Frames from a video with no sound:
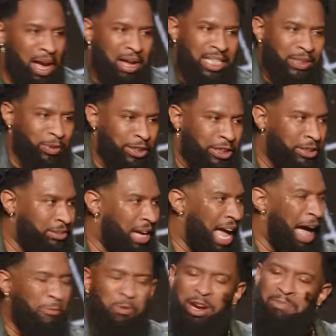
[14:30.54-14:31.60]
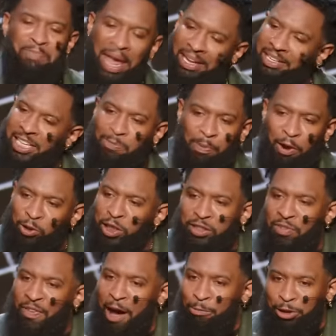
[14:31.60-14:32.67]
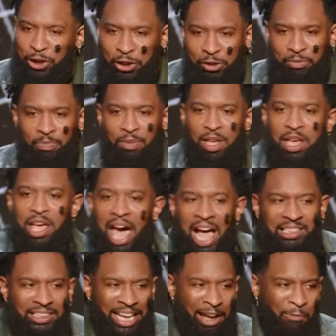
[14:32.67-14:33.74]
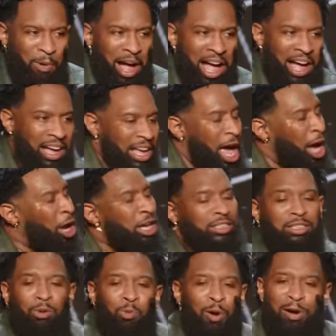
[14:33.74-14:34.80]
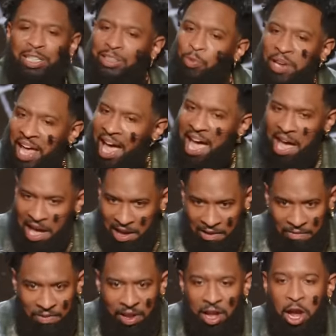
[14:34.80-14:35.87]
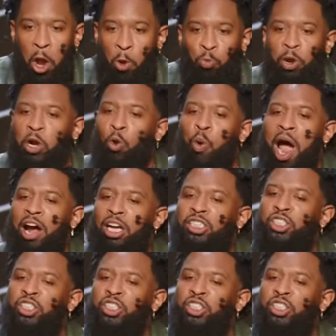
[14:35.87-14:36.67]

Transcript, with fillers: honest with you, I wouldn't make this purchase if I was you. I said, why? Because the ones we have require a